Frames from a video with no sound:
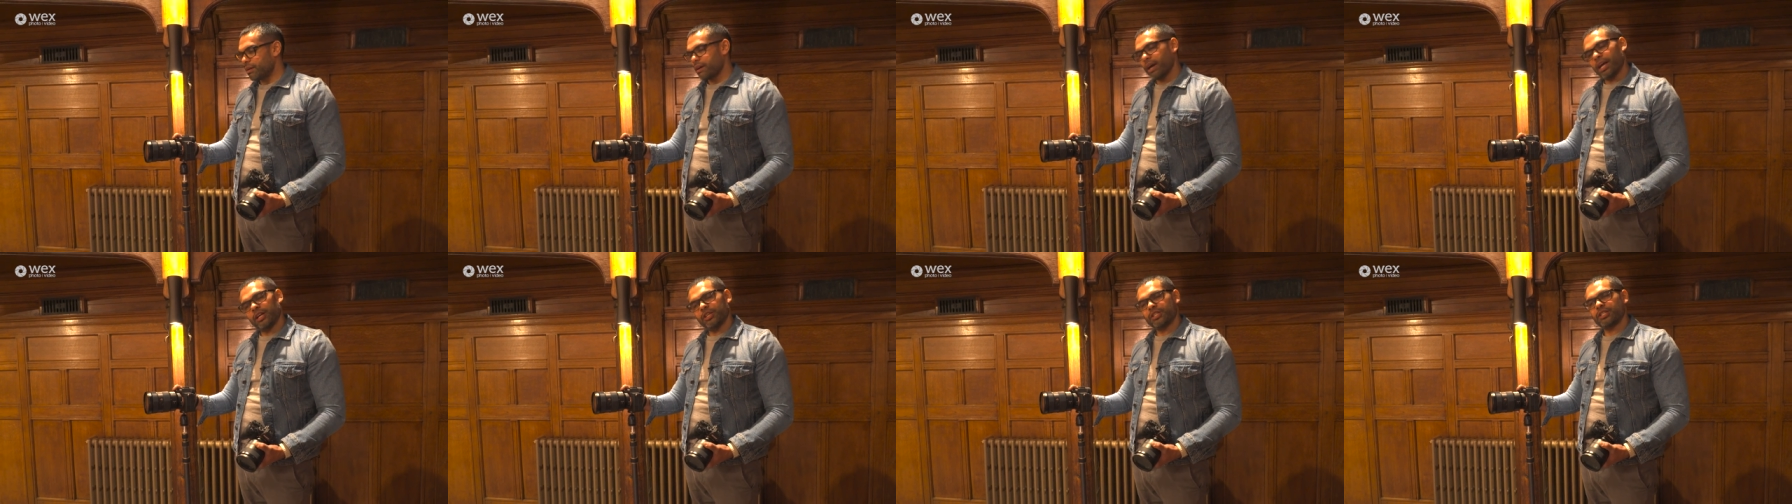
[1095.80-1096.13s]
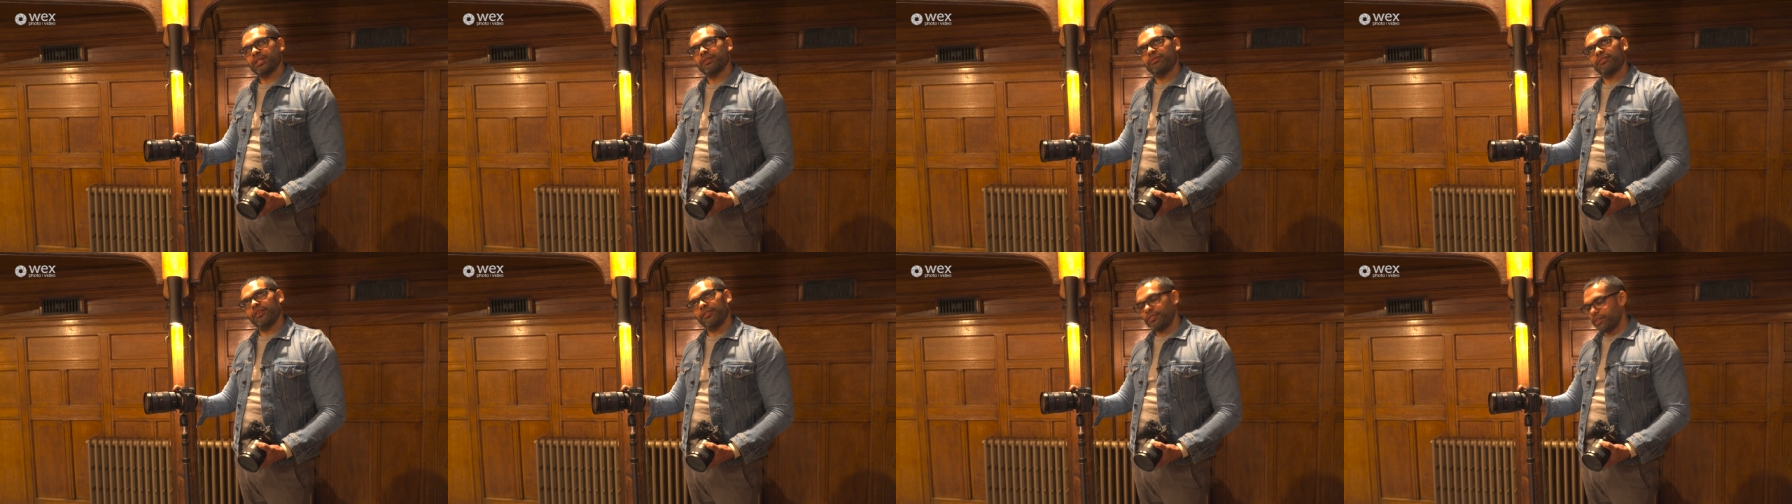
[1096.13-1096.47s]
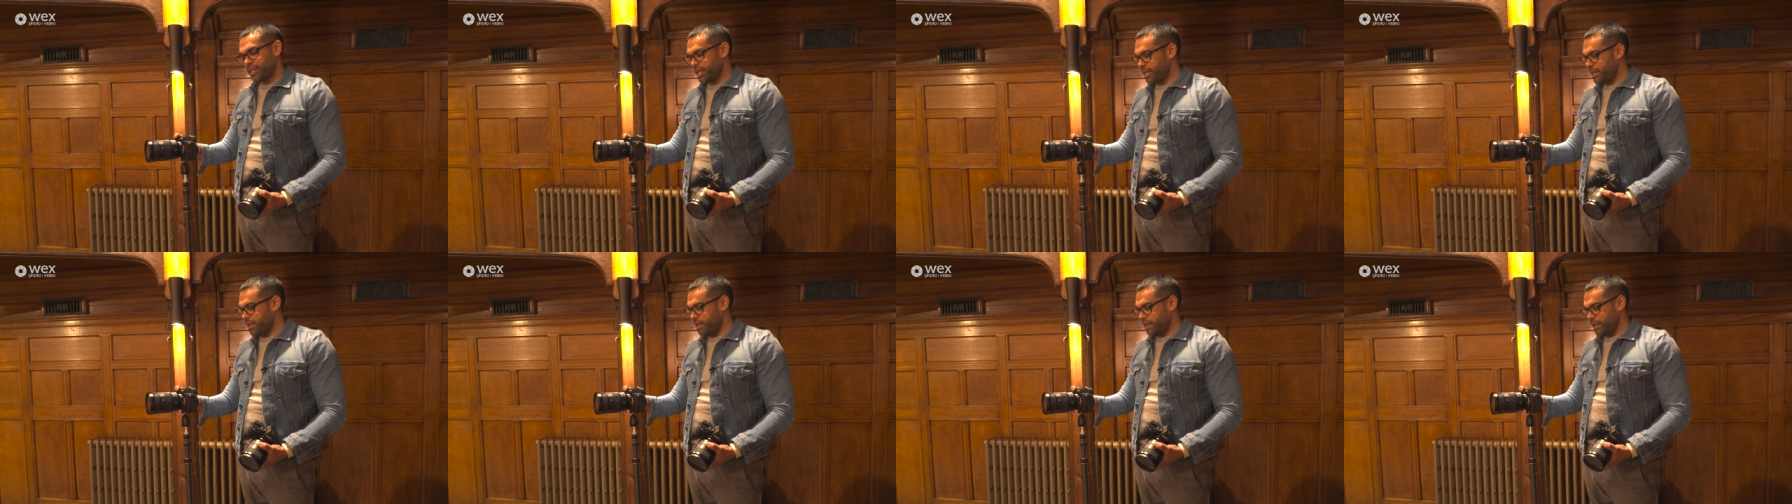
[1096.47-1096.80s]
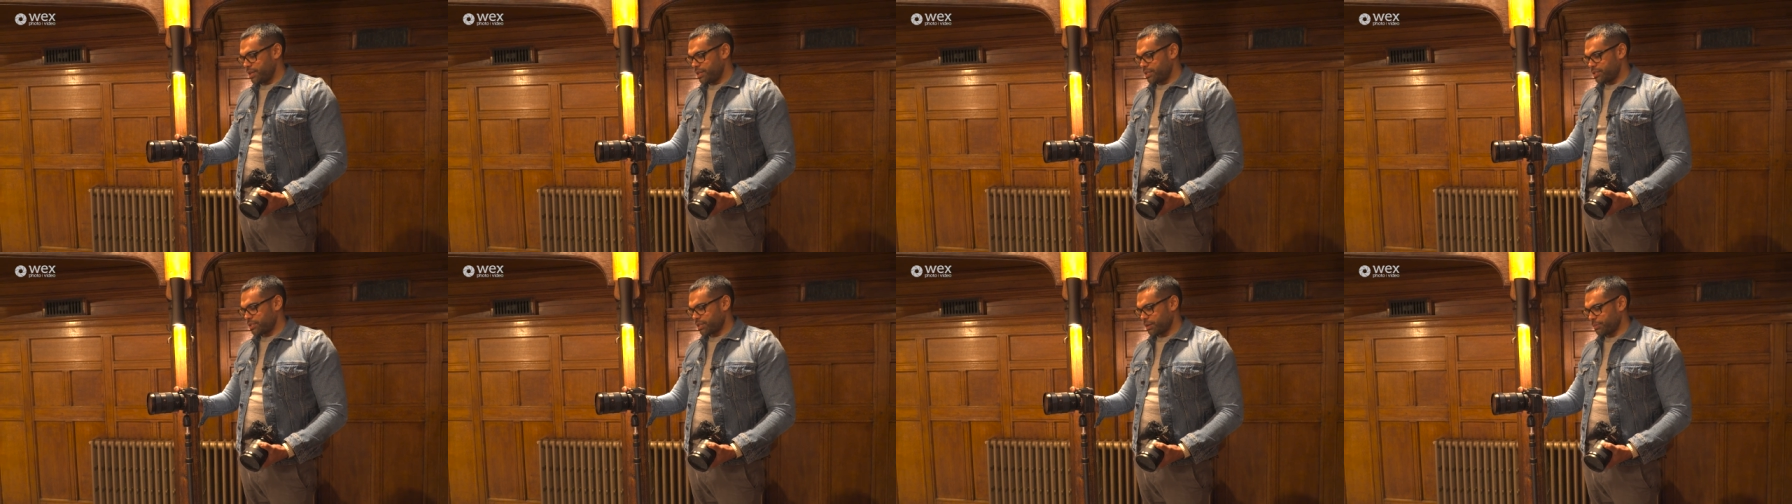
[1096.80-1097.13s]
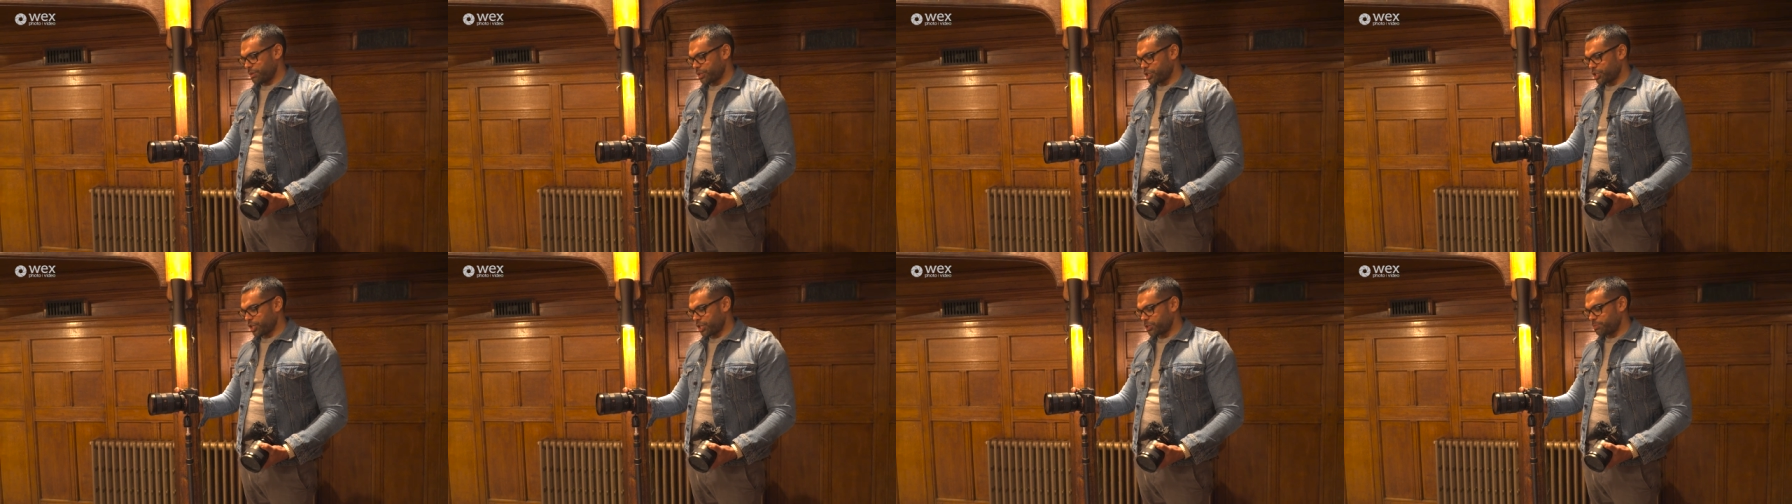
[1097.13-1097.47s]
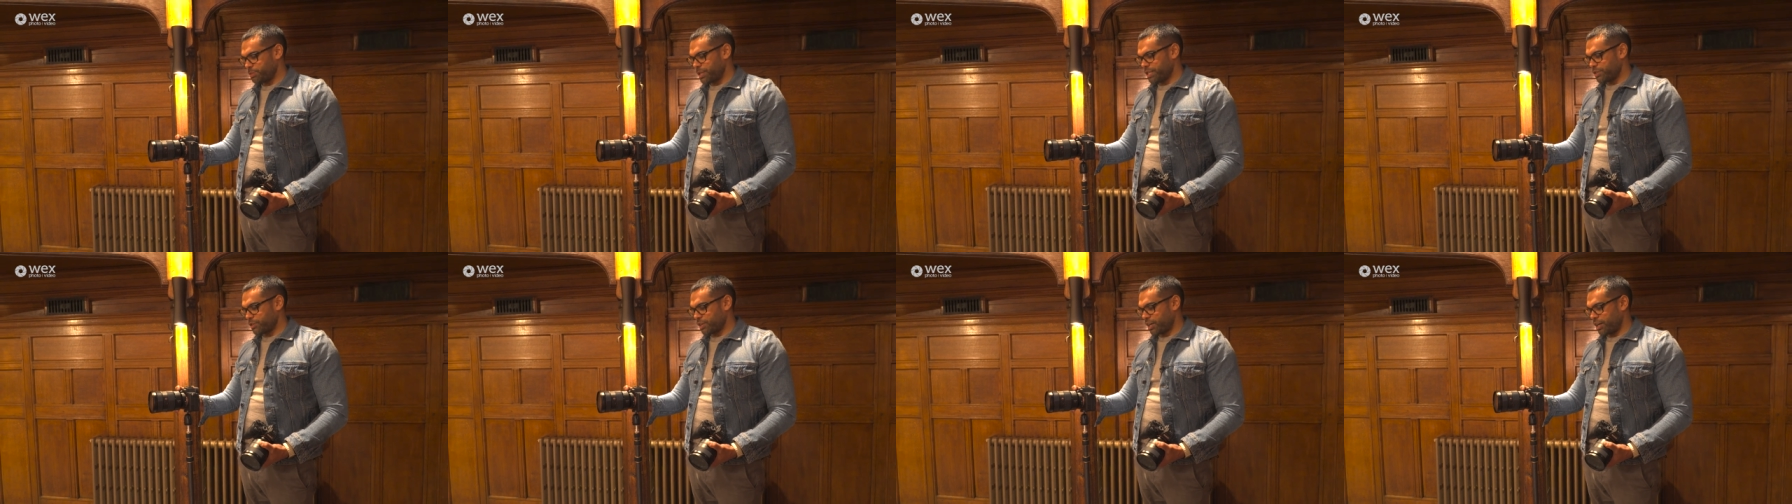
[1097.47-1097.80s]
HD 50, so my shutter
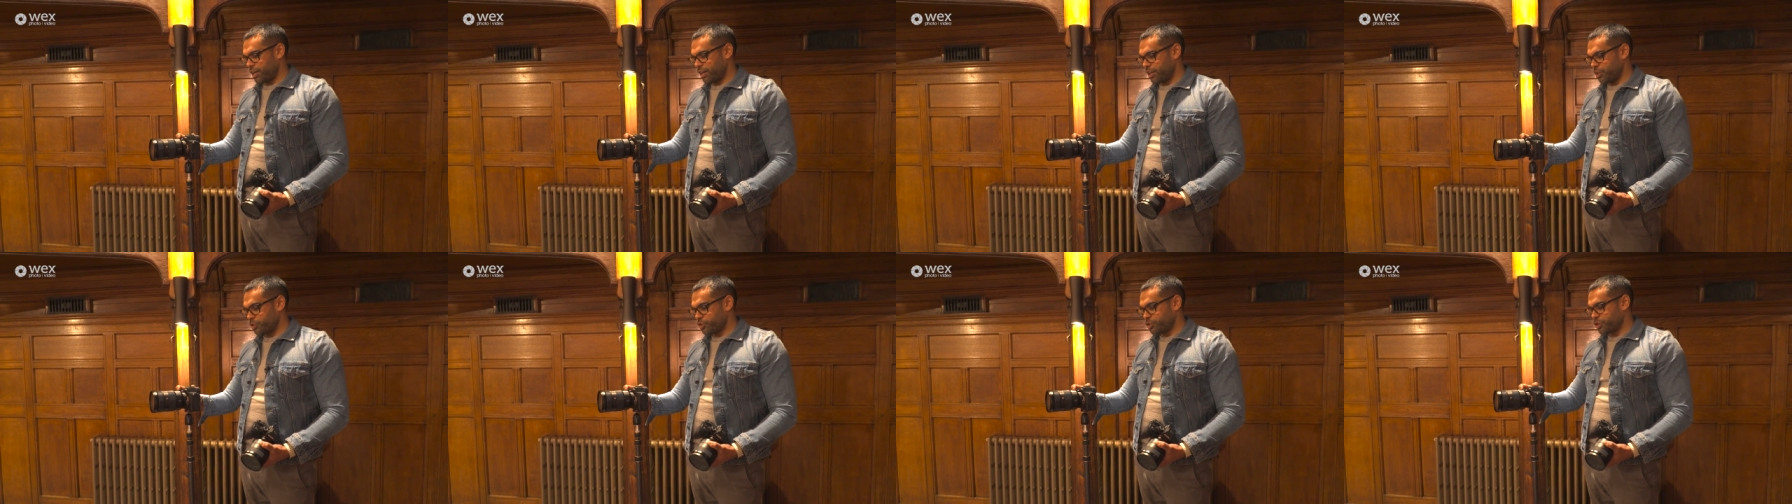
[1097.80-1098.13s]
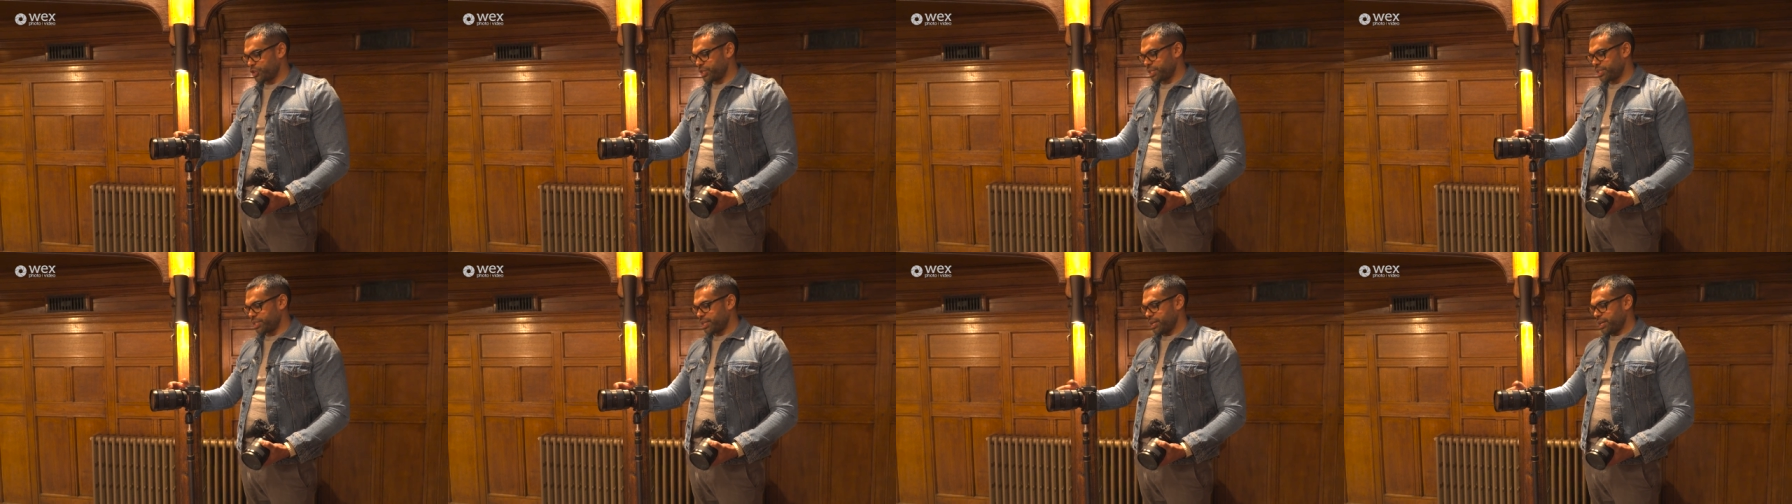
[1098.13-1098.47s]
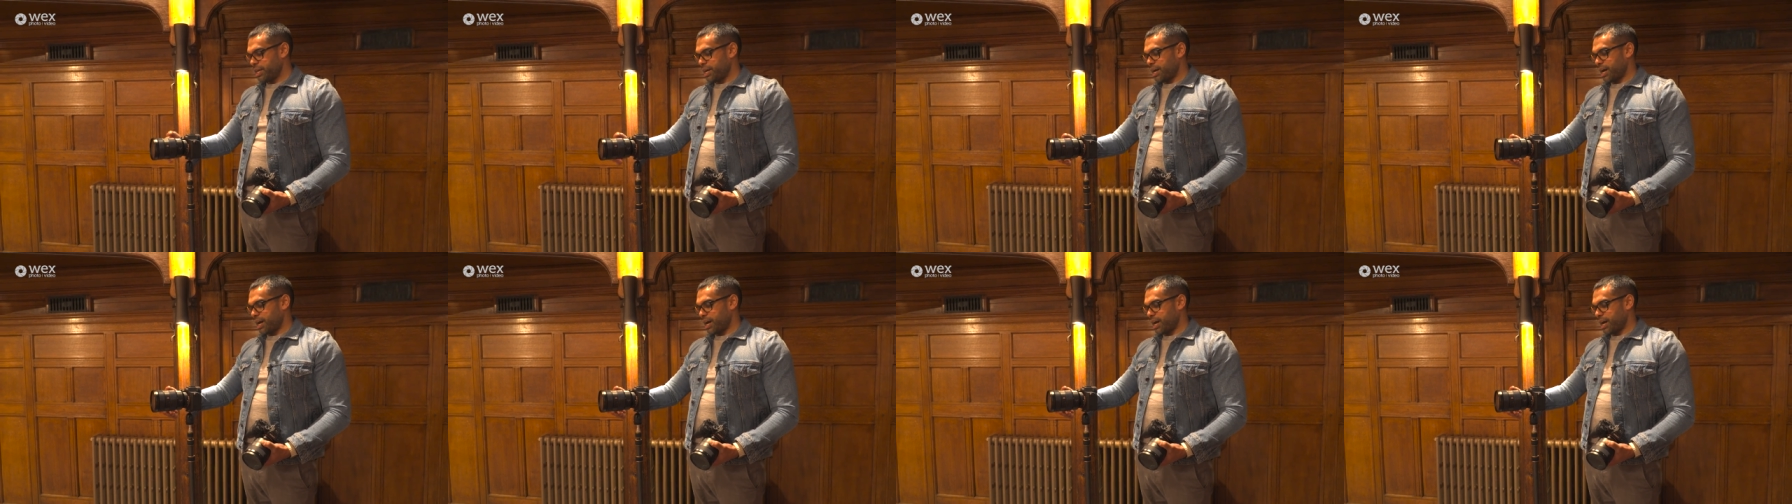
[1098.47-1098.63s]
speed's at 100.